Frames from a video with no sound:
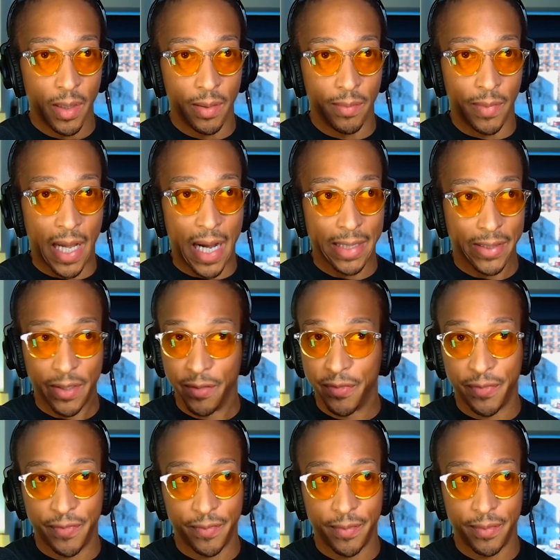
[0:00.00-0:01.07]
lots
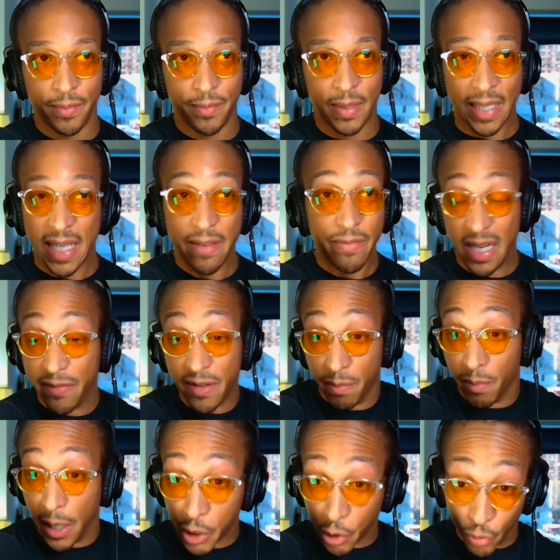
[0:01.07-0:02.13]
of like even, even
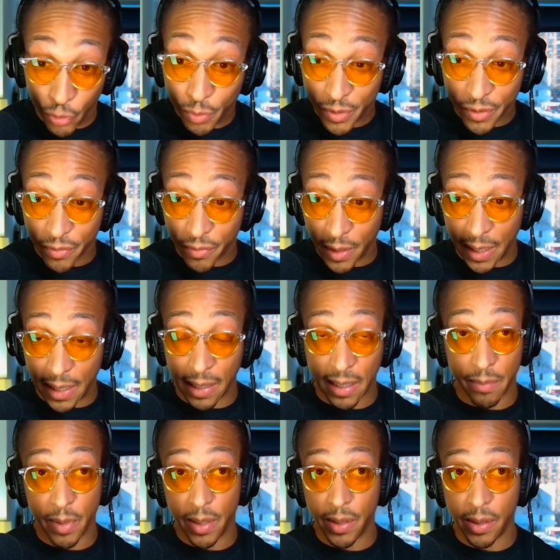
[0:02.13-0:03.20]
mushrooms, right? Like
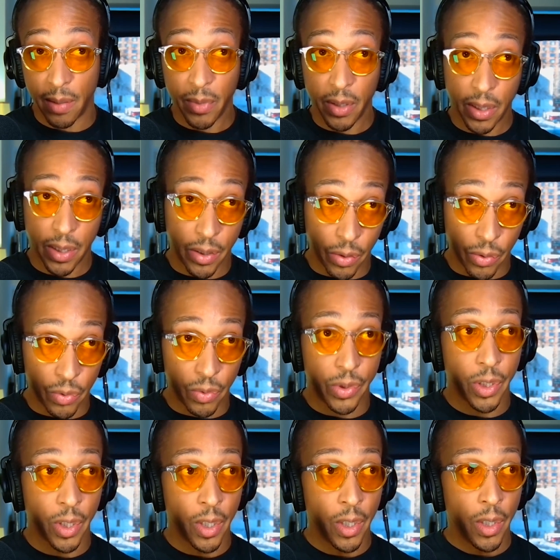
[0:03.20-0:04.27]
I'm a, I'm a
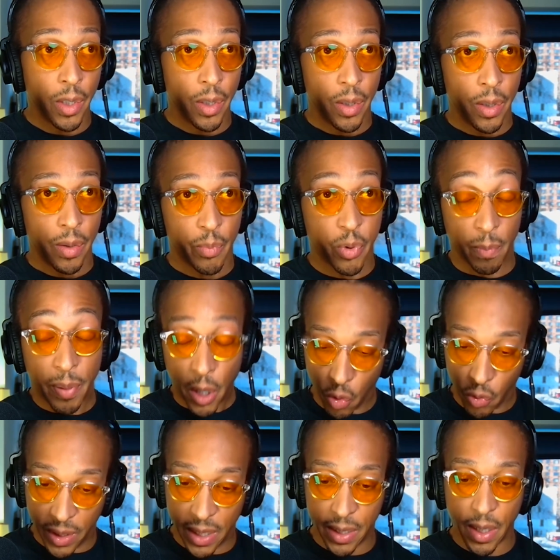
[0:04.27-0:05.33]
huge
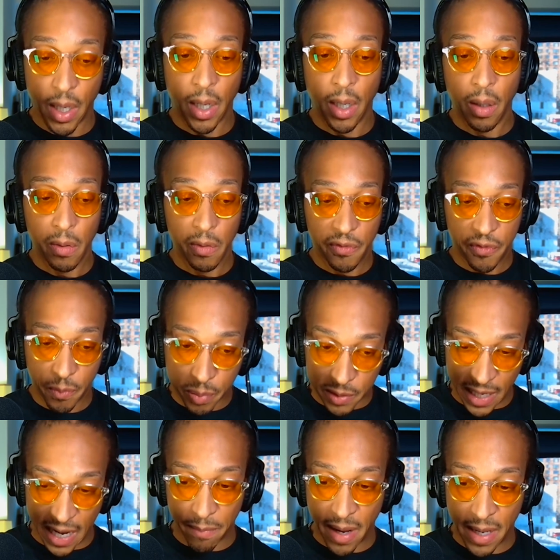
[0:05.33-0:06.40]
proponent of
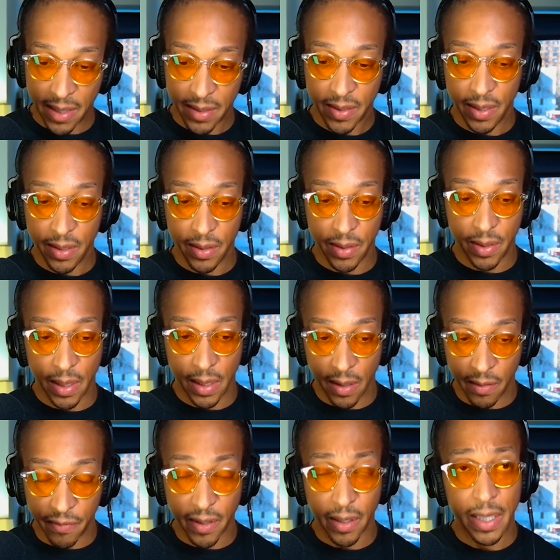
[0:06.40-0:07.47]
plant medicines in a
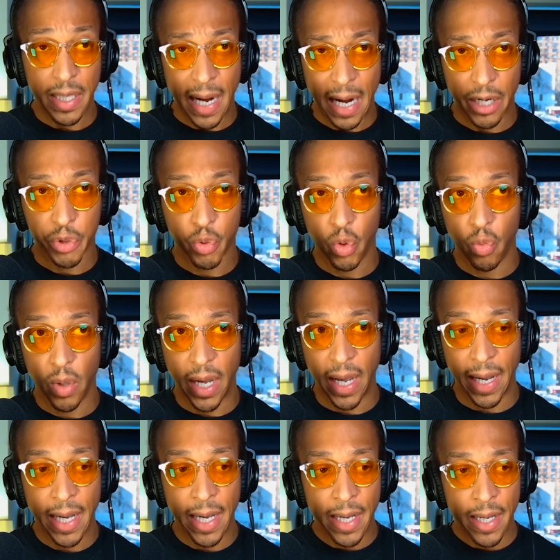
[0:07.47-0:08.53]
very natural
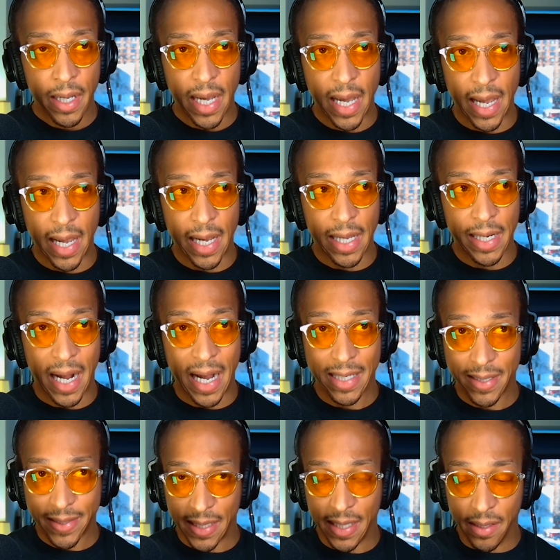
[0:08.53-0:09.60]
way. And I
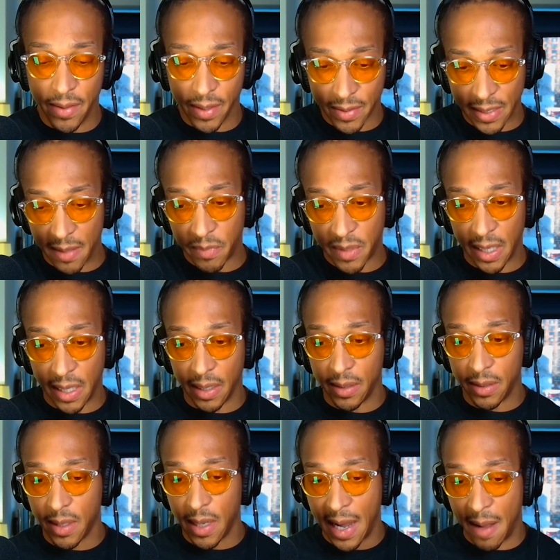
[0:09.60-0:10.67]
see the same thing
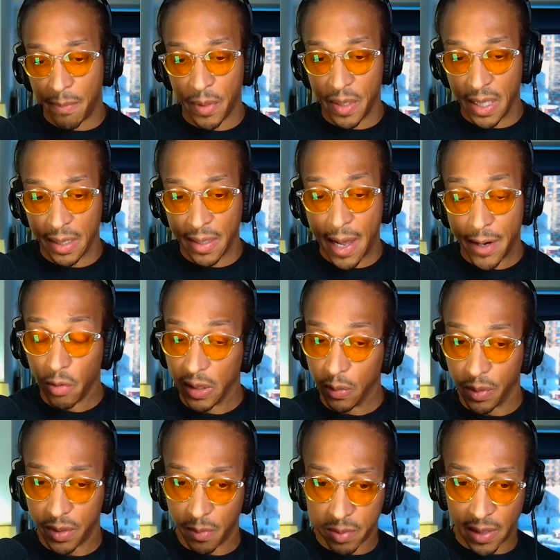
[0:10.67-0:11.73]
happening, not only
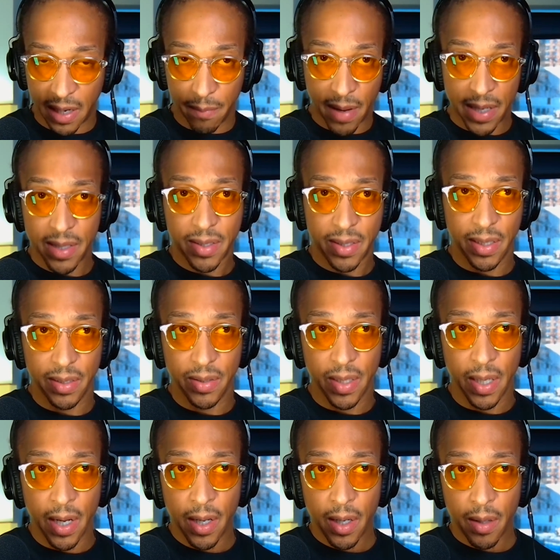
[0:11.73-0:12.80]
with the plant medicines,
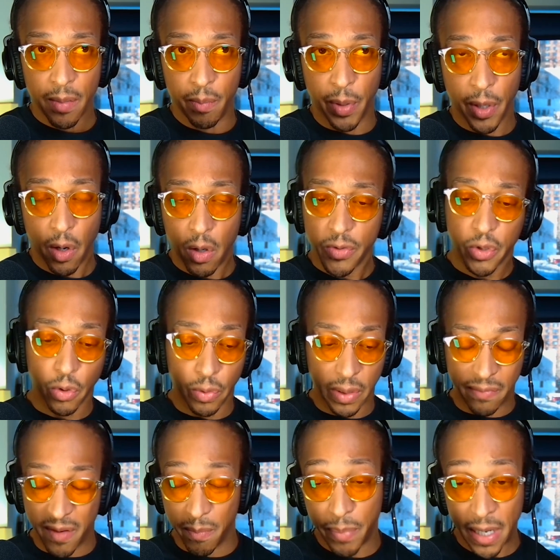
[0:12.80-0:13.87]
but also
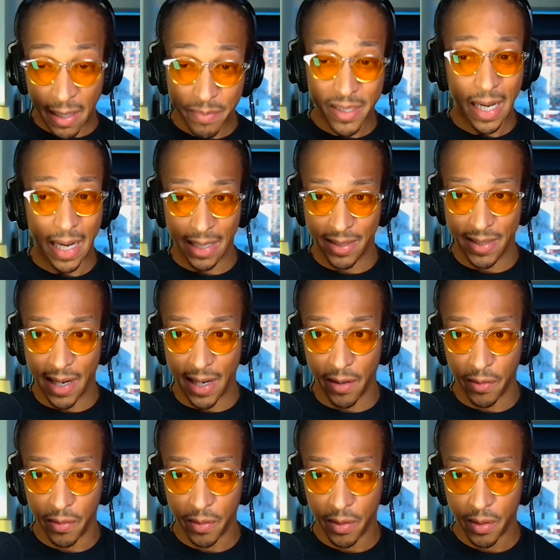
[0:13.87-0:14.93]
even peptides
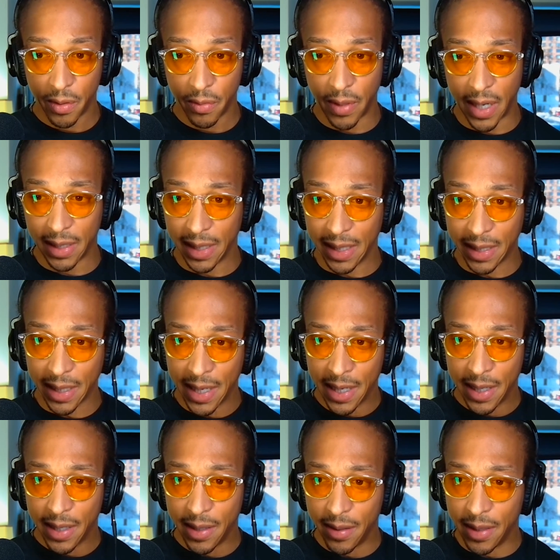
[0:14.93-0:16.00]
now, right? Like,
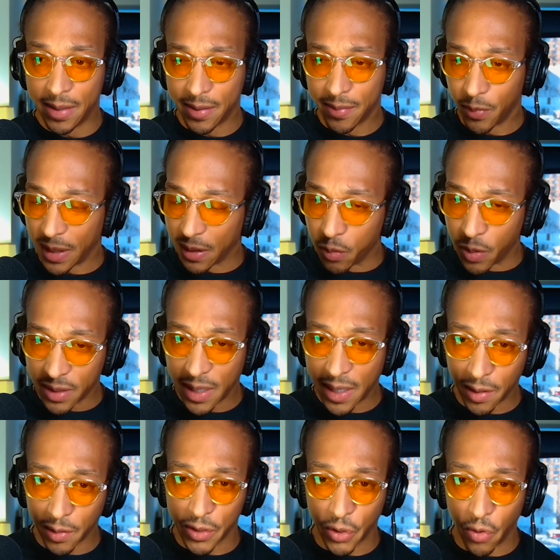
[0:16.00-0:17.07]
it's like, what the
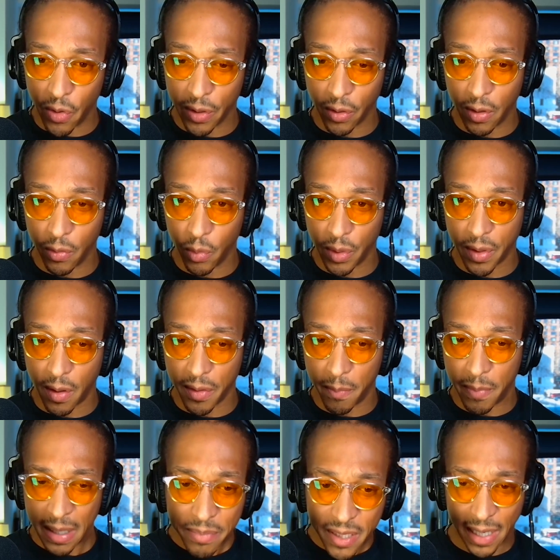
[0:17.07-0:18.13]
hell is going on with all the
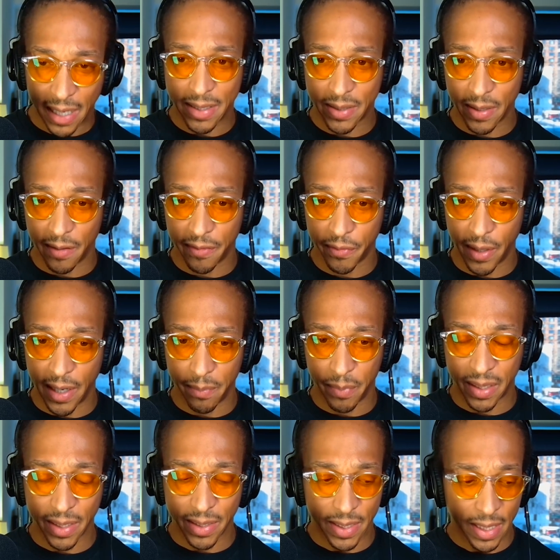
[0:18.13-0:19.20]
peptide stuff, right?
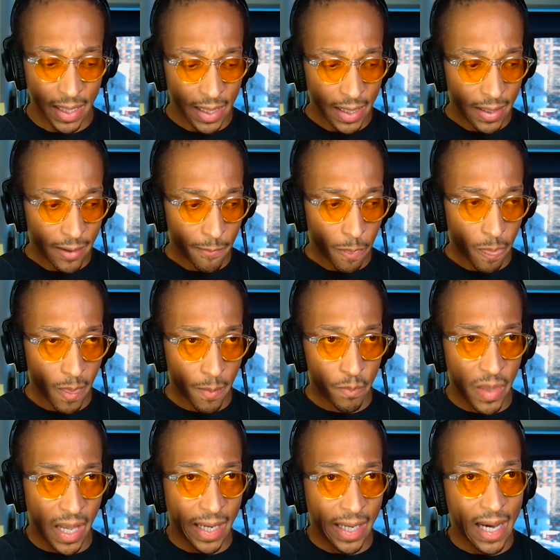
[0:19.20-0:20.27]
Because
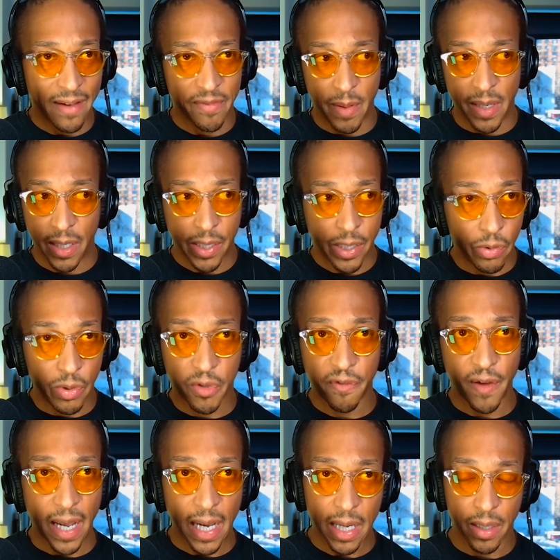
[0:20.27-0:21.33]
like, I've been a huge
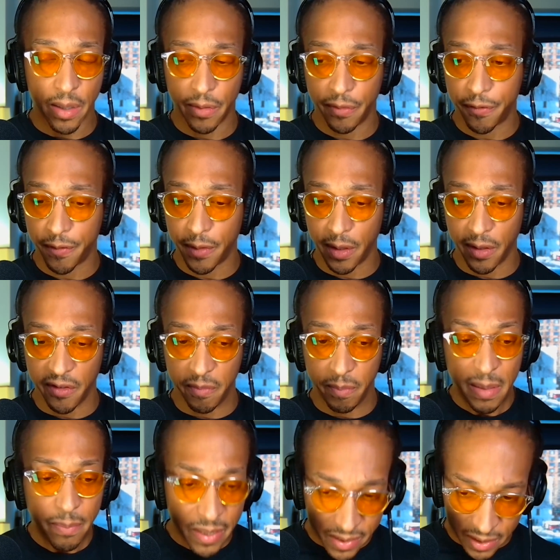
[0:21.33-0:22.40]
fan of, of
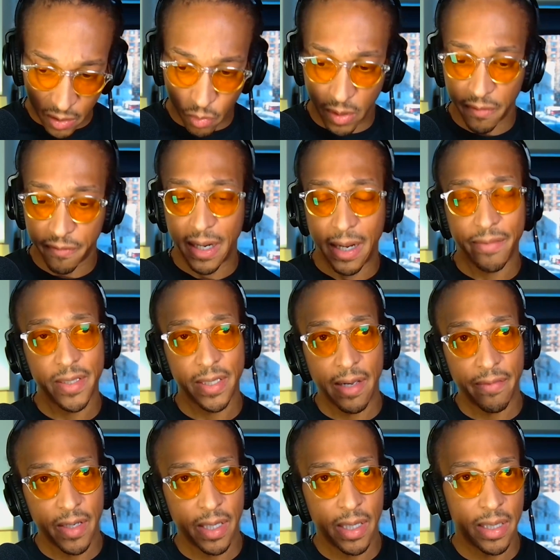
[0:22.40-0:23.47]
B P C one
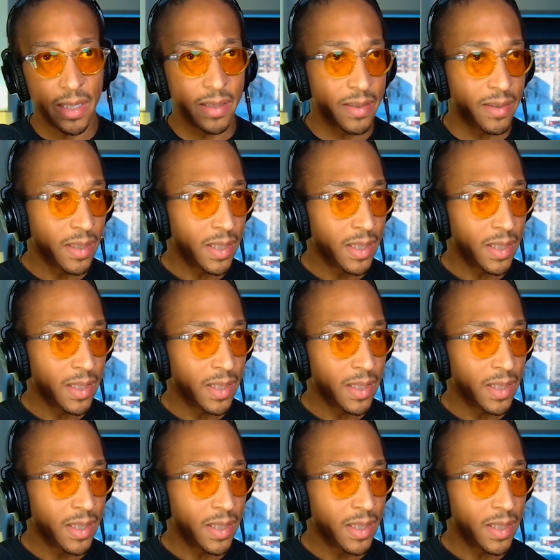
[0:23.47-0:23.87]
fifty-seven and,